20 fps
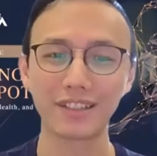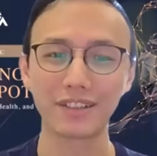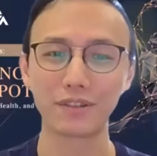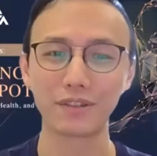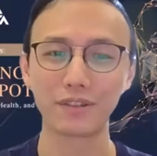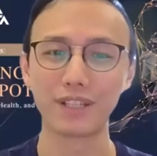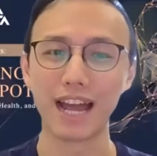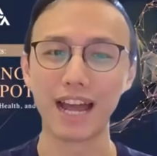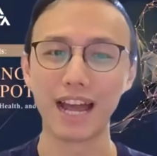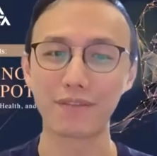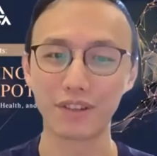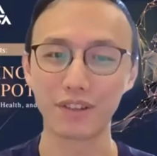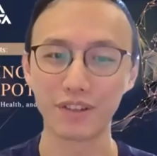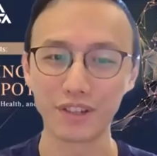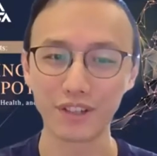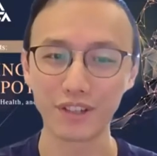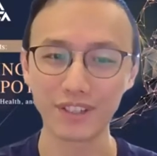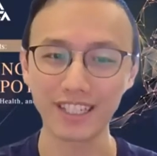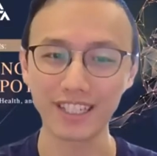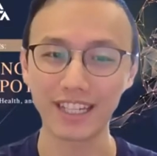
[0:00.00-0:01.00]
good
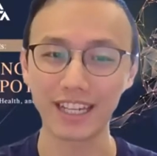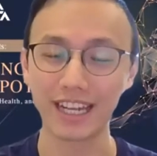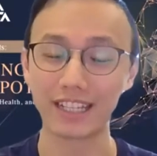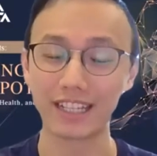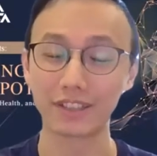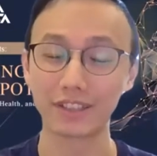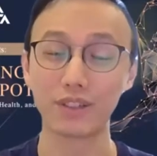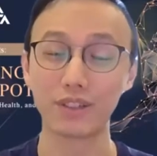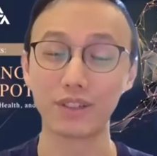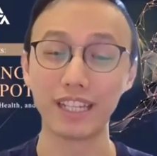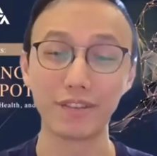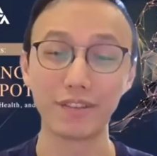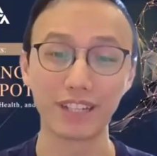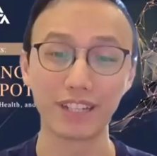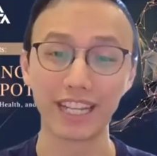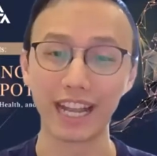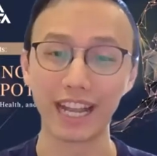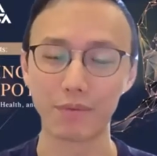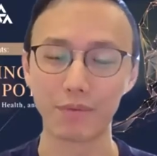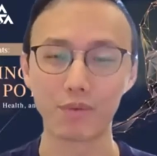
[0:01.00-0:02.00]
afternoon, and good
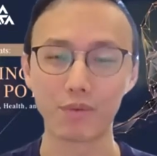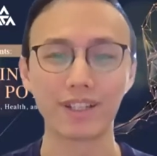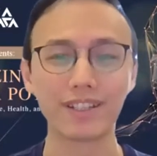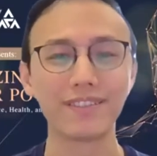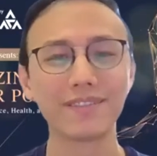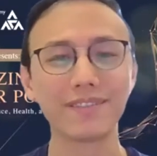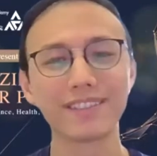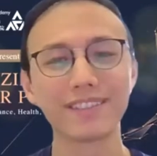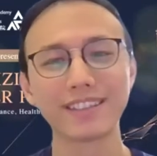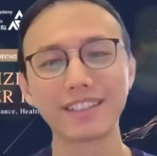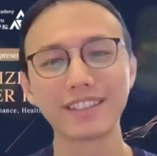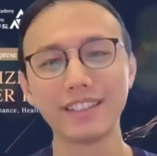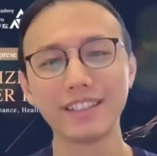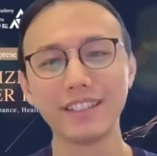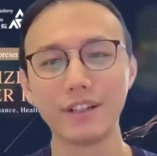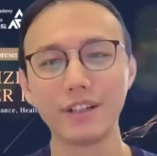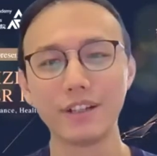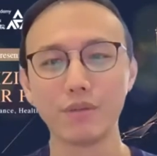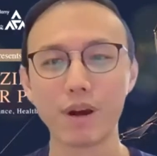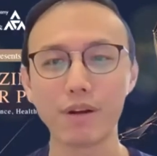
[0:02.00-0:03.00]
evening, everyone.
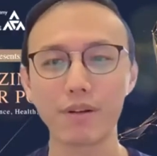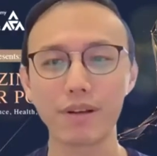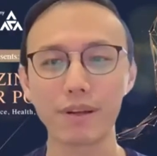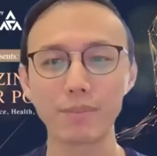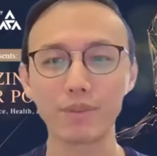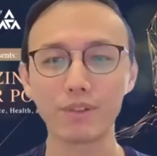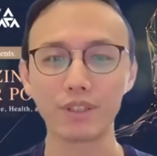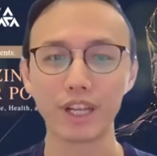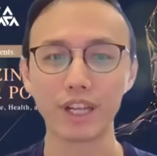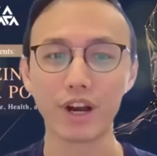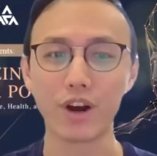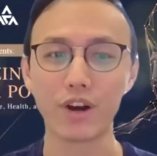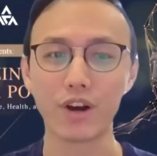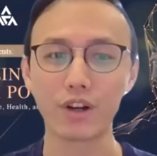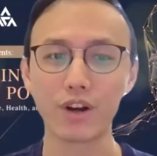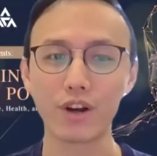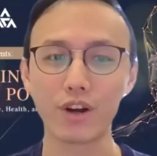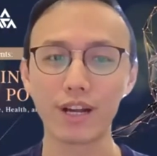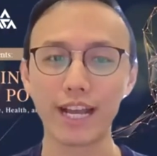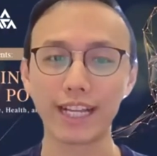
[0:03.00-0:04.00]
Welcome to the Hong
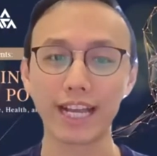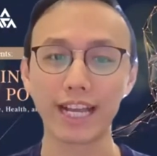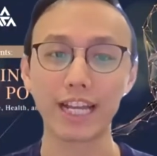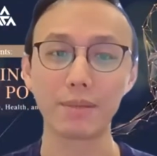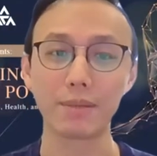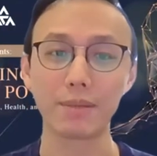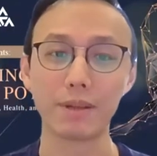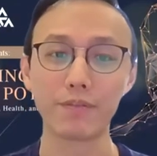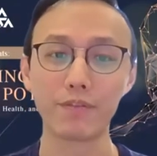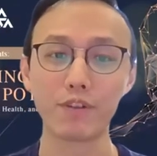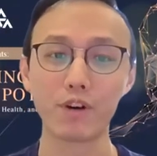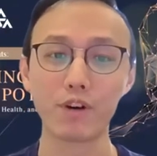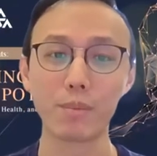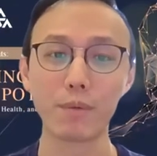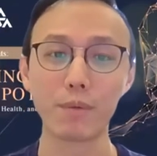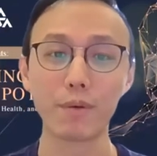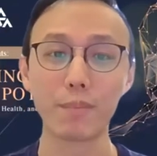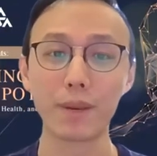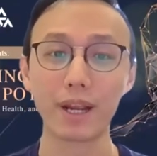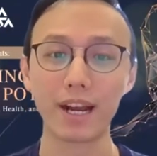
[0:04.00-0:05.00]
Kong Academy for
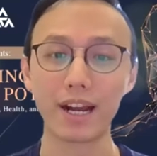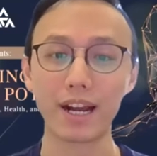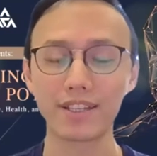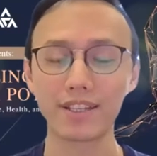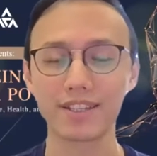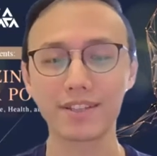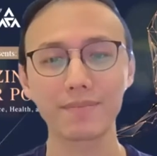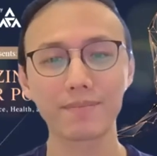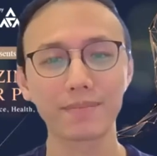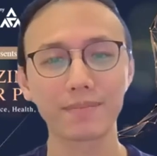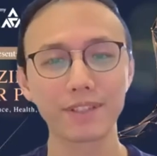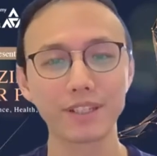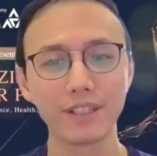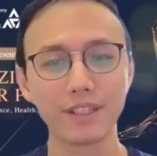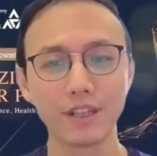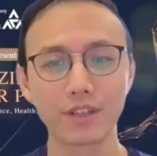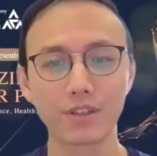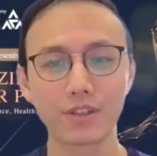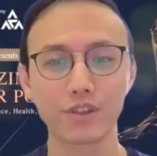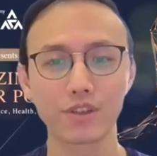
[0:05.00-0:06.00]
Performing Arts,
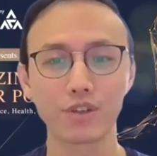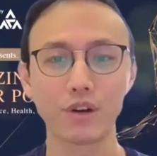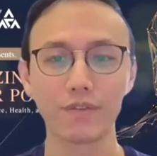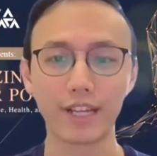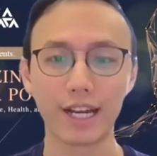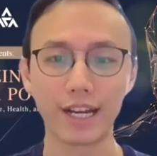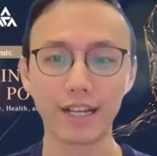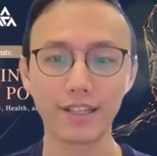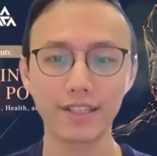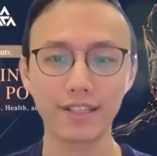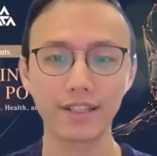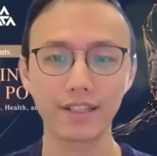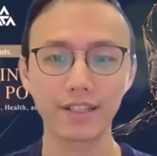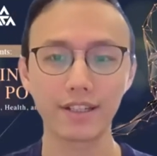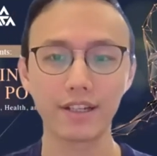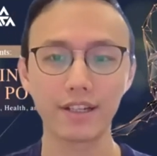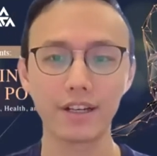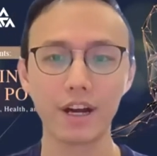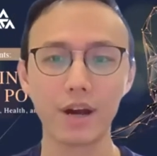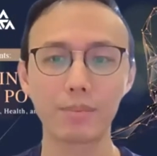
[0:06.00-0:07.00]
School of Dance,
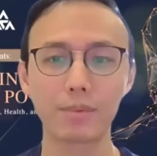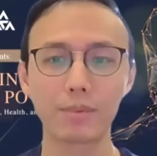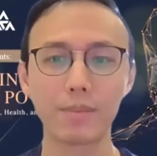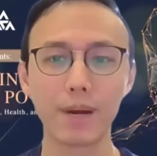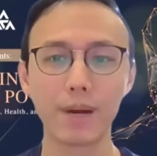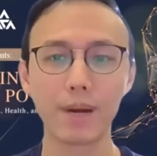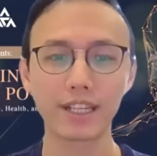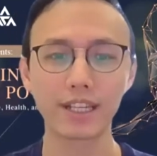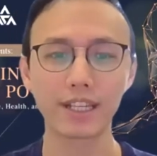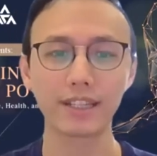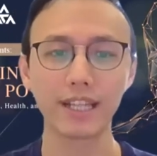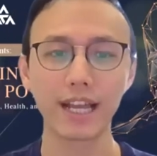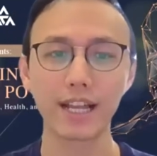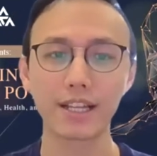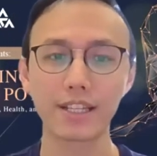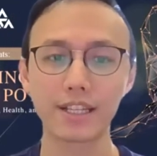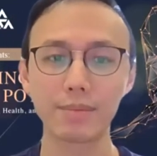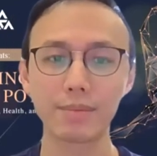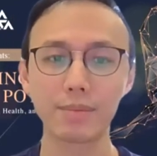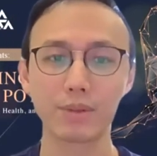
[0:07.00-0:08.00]
Optimizing
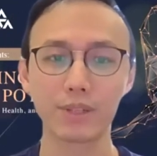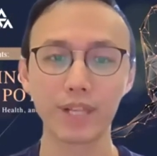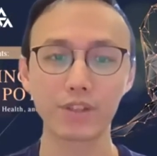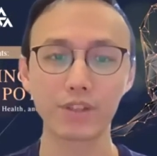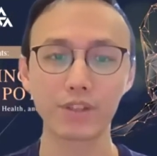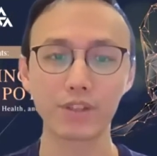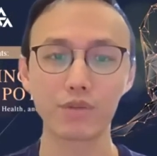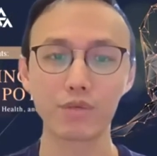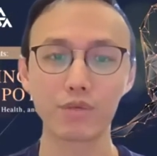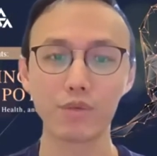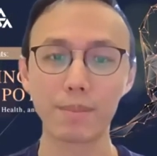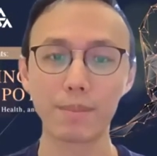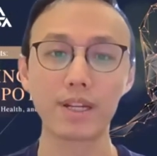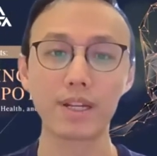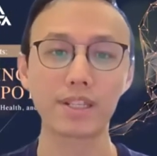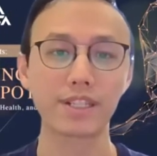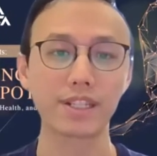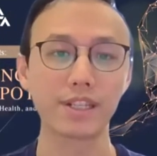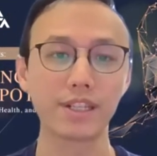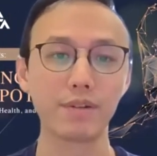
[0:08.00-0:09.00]
Dancer Potential
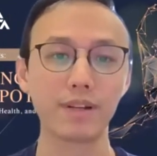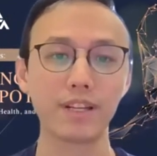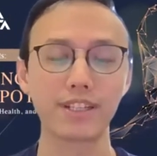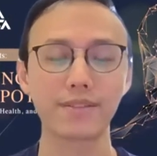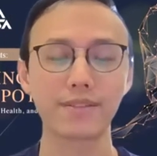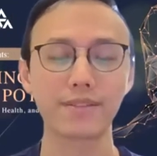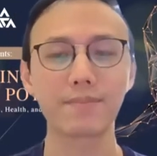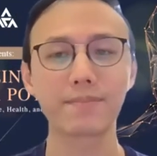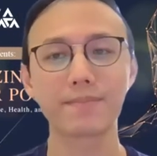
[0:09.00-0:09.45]
webinar series.